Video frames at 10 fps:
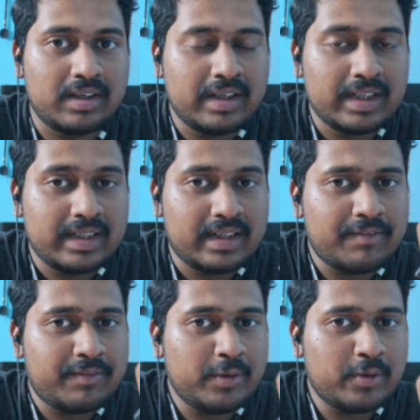There are
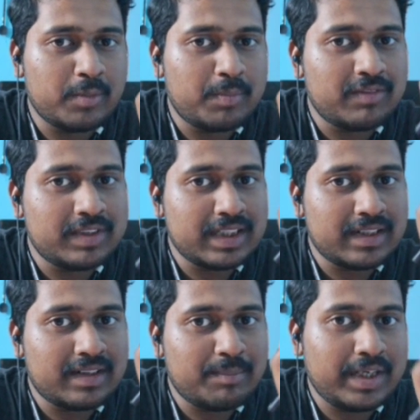few topics which are
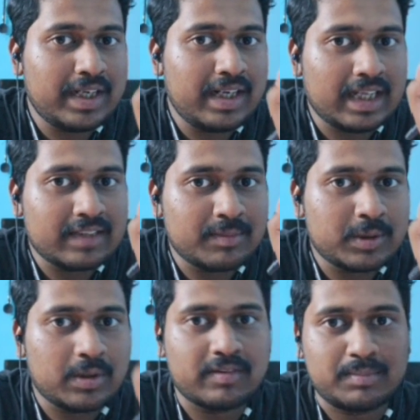repeatedly asked from
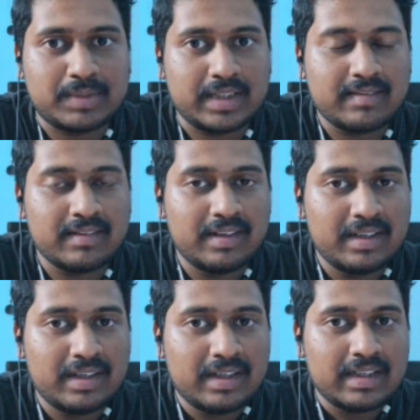short subjects.
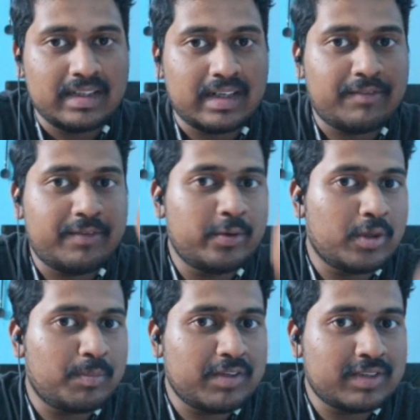There are few
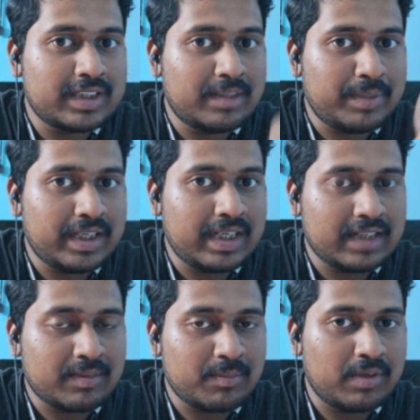topics which are repeatedly
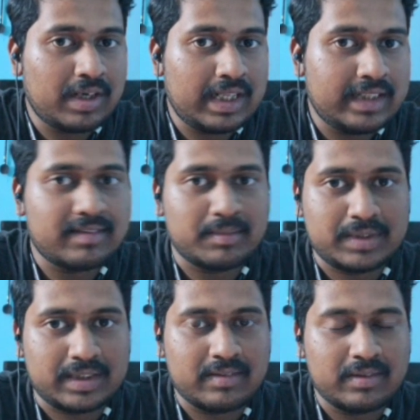asked from lengthy
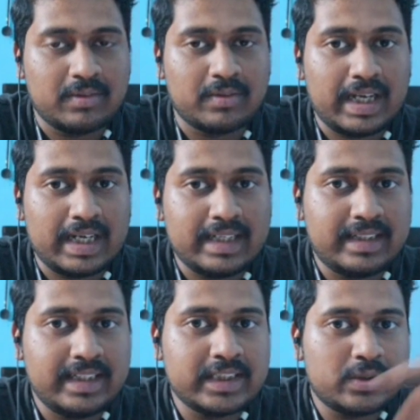subjects. Okay, and
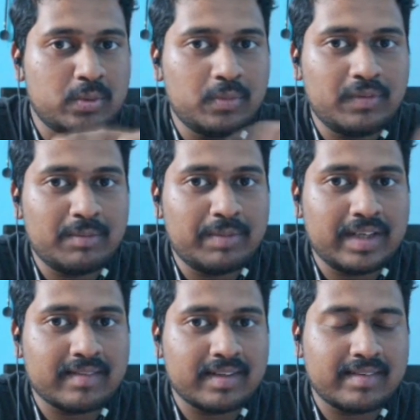these two we'll be
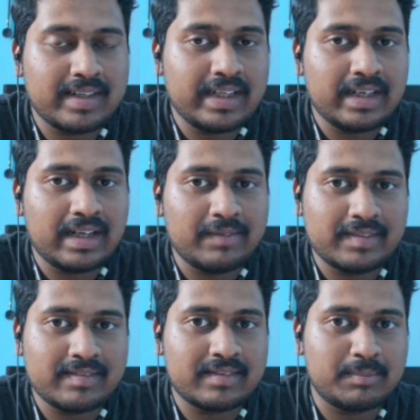discussing in our
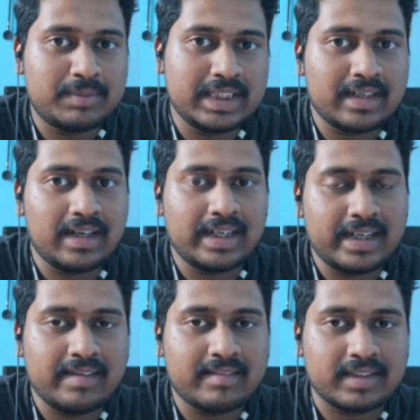subject related
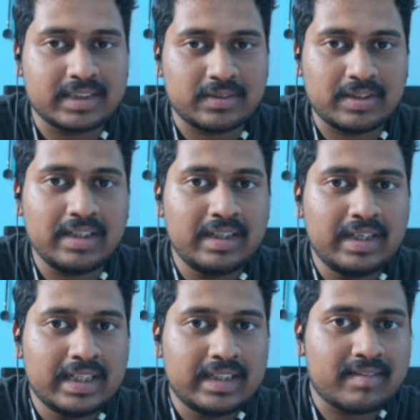discussion. Okay,
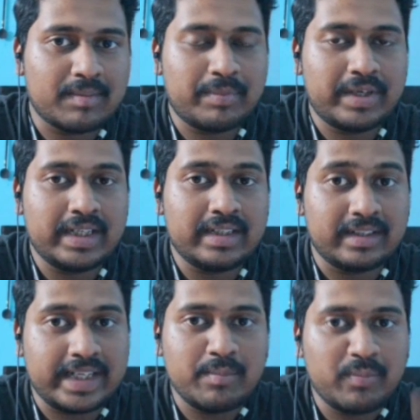there are separate
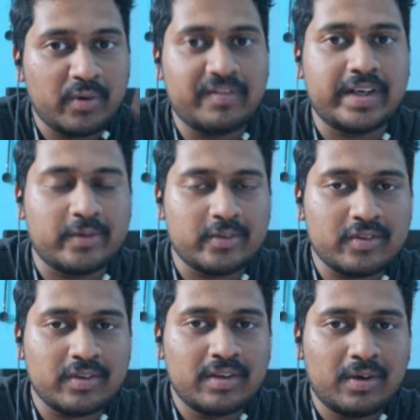13 more videos
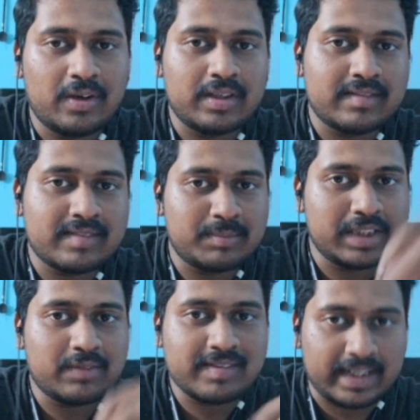on
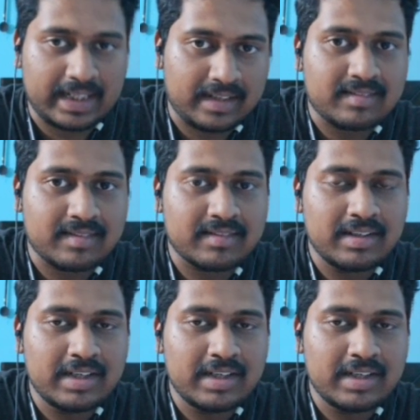subject wise analysis.